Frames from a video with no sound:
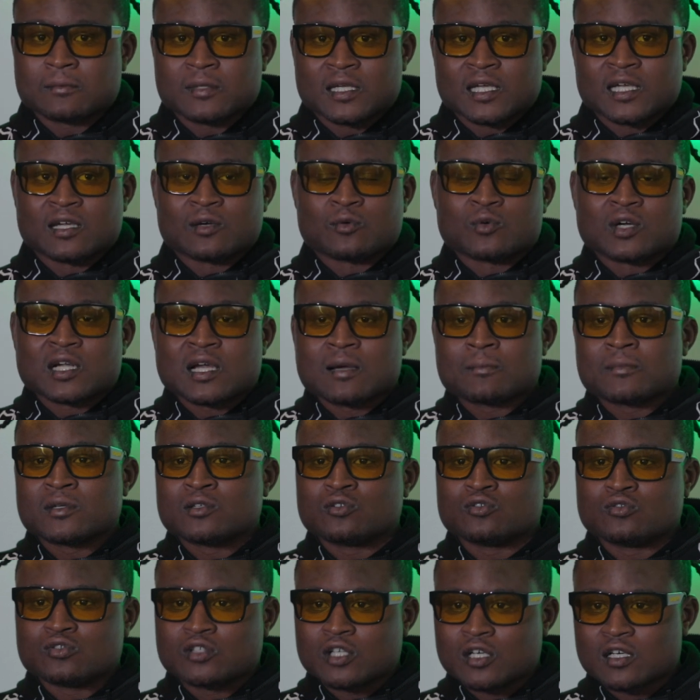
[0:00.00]
And when I'm in
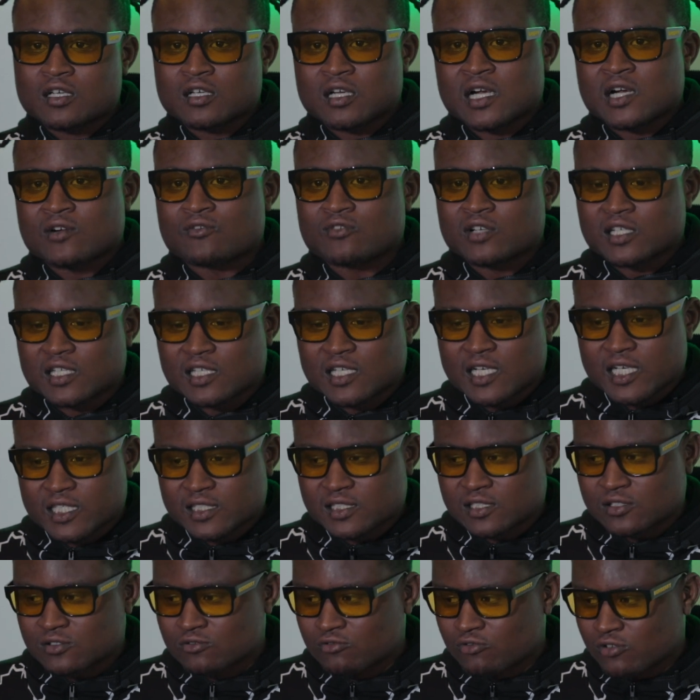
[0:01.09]
New York, I really like
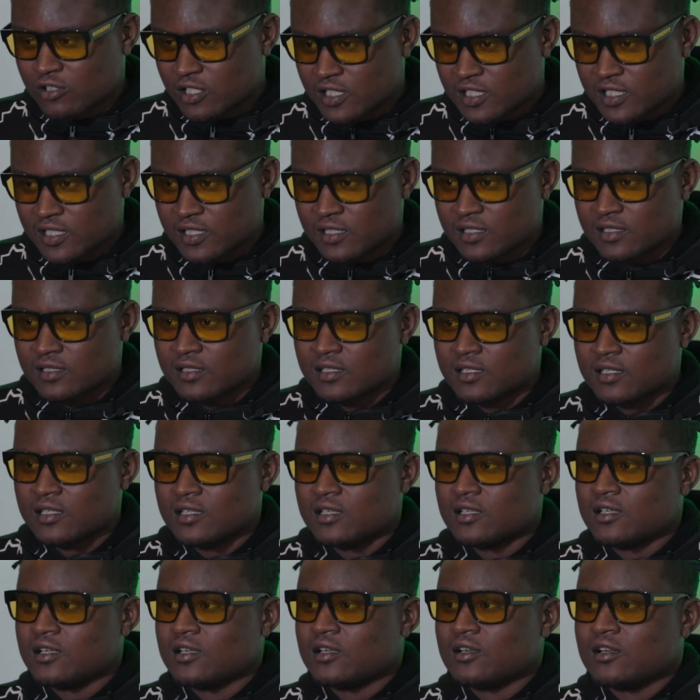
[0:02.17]
to really
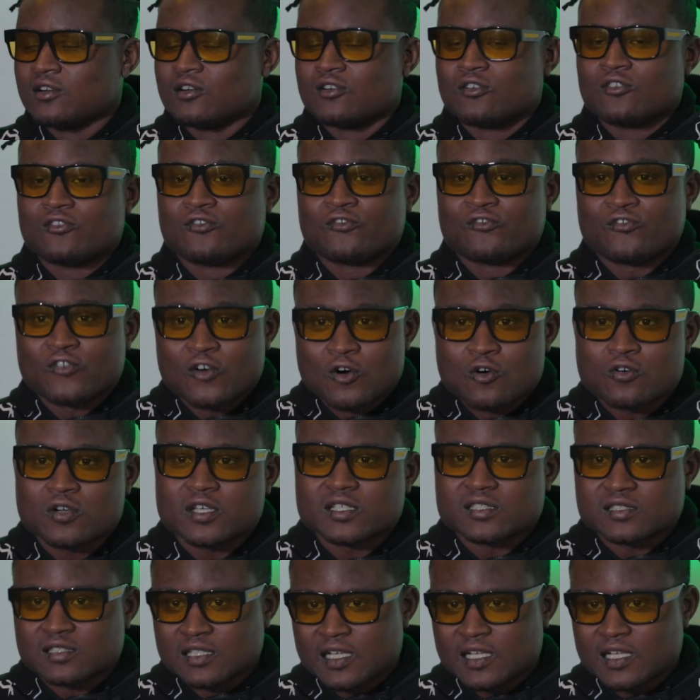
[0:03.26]
focus.